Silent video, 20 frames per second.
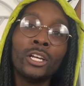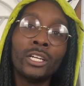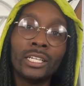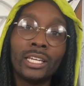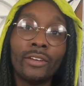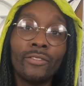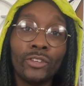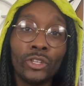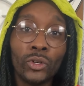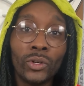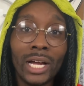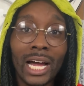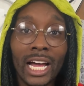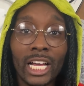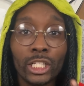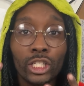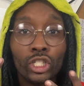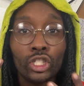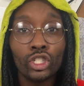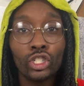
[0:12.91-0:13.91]
giving you
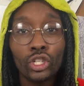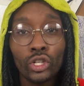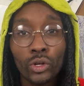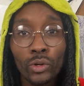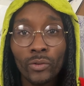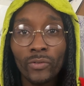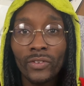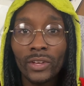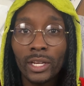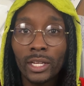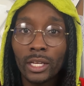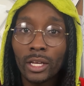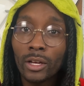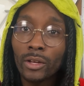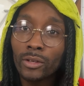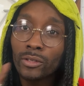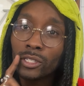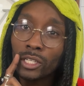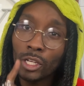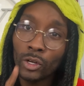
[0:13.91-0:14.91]
guys 2
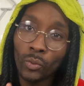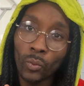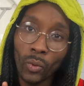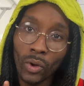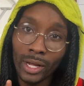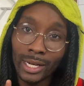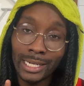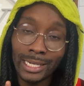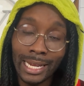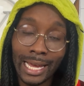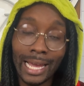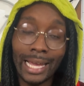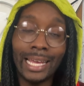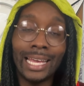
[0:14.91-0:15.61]
videos in one day,